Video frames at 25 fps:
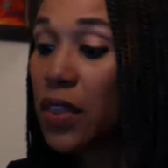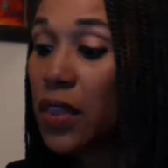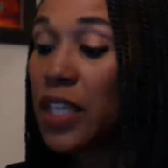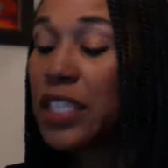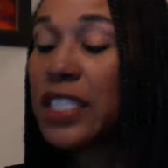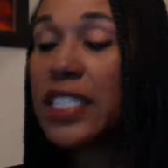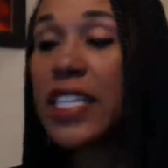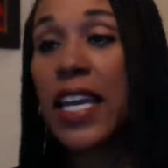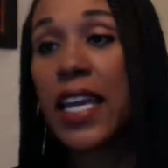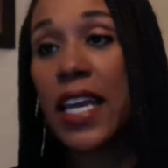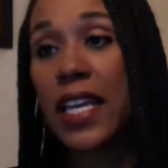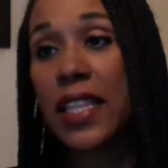
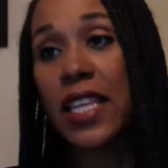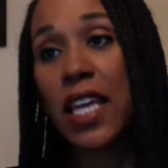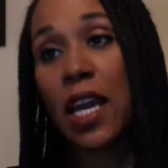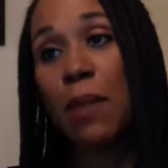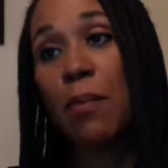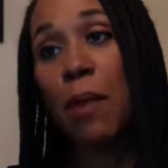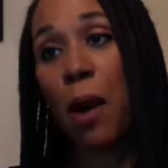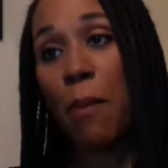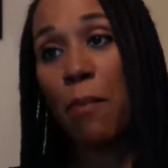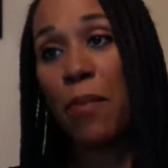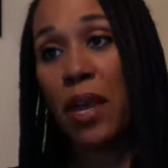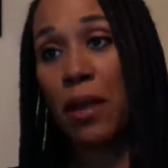The second
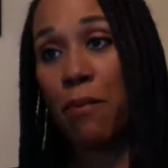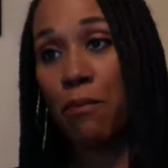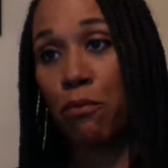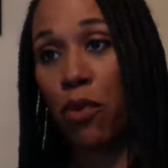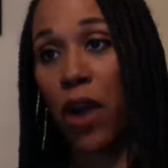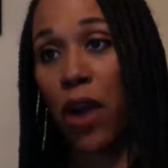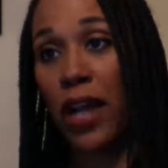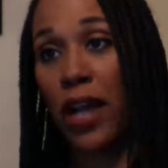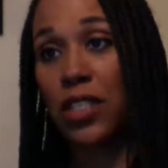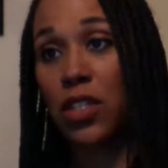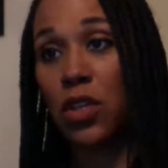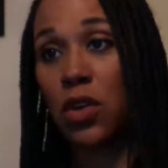thing about being
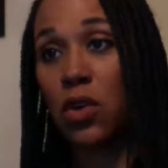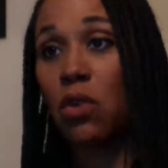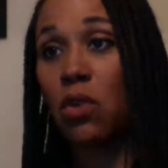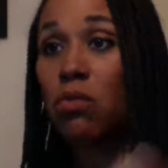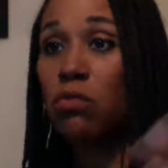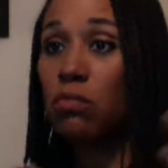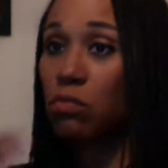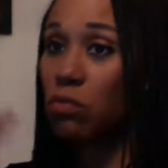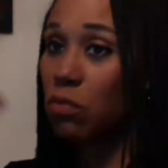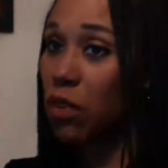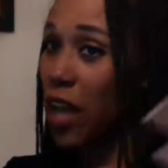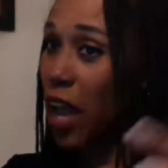
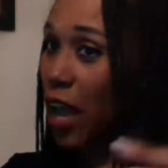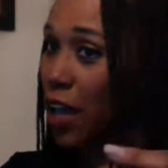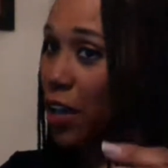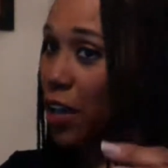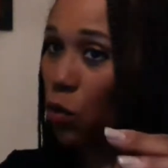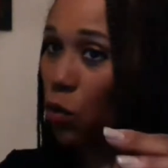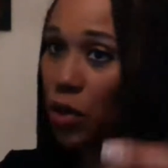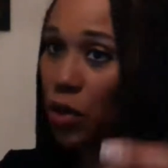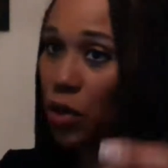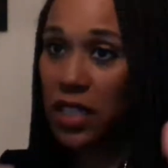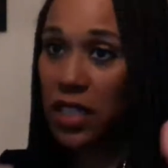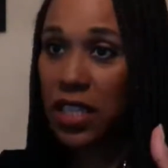practical,
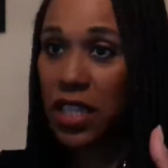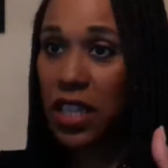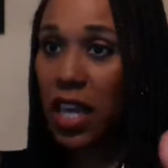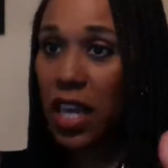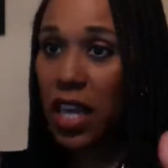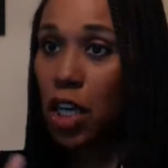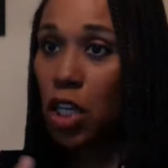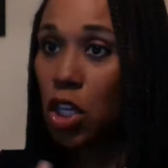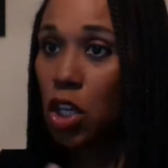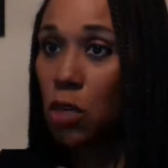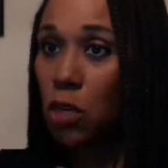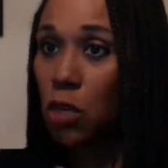kind of went into
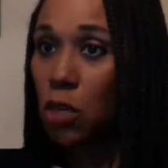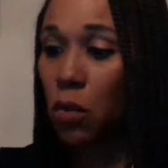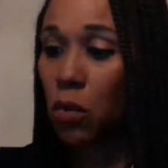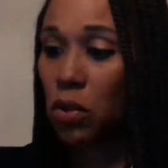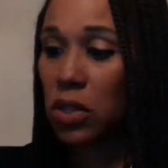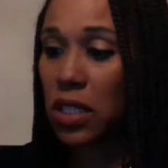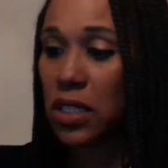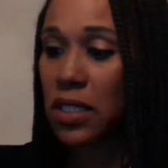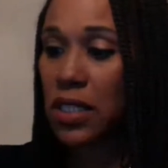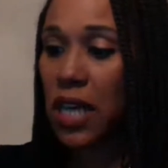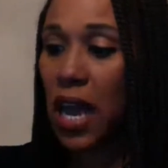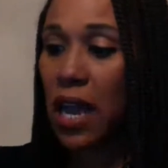that a little
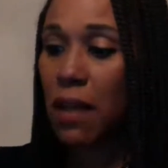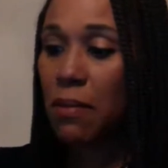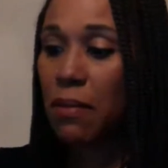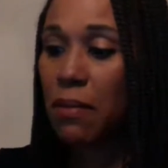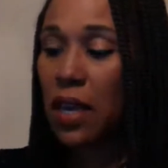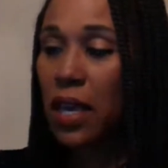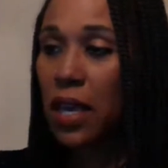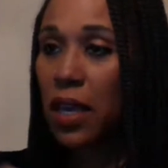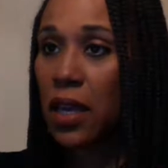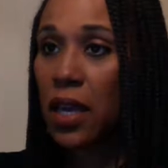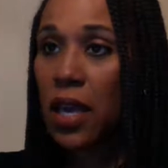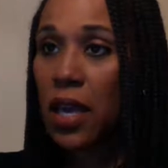bit with the
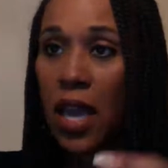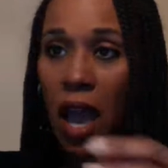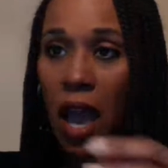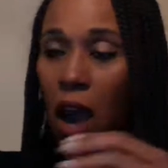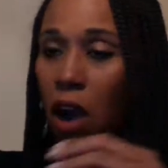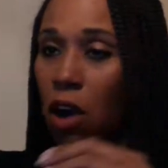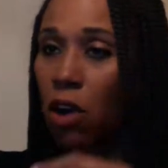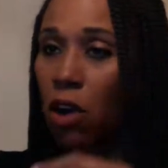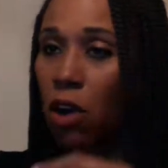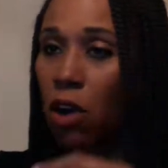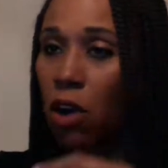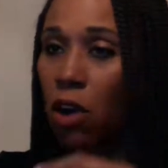timing,
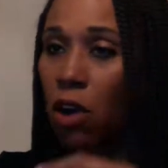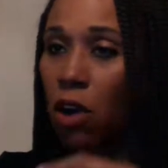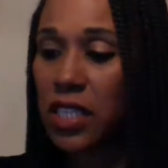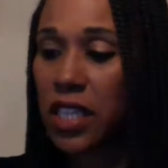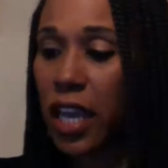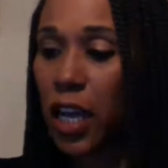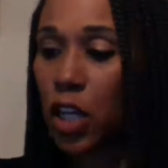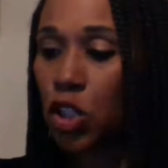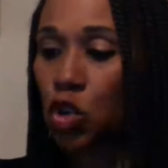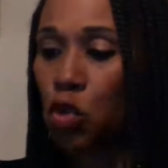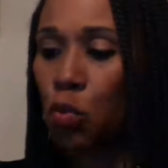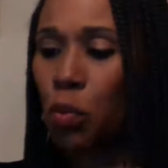with the
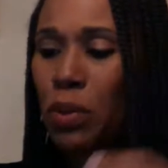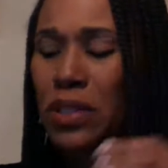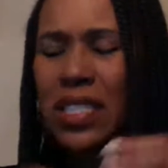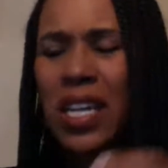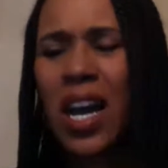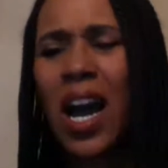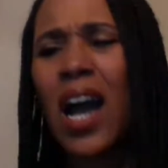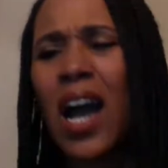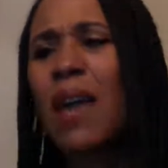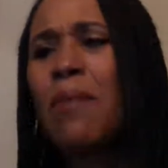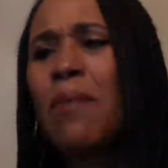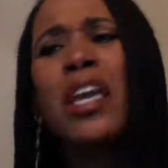schedule,
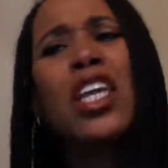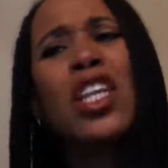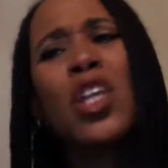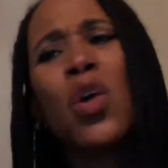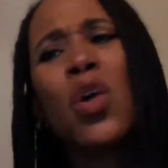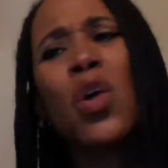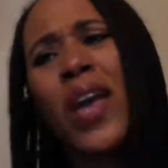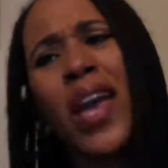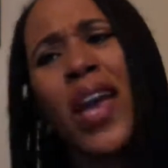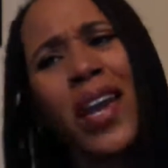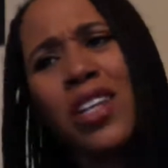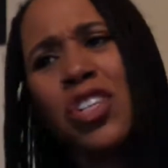but timing
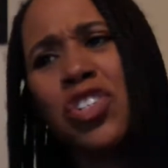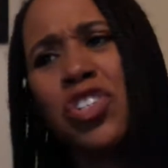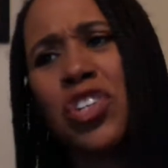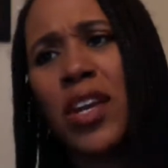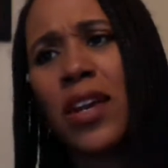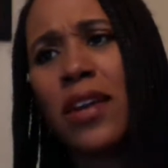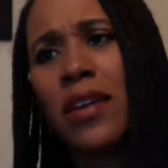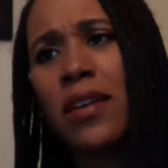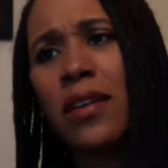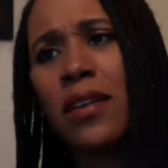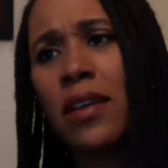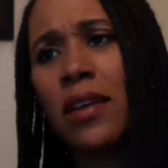and
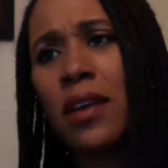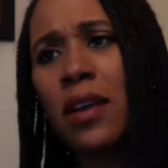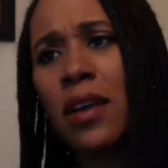location.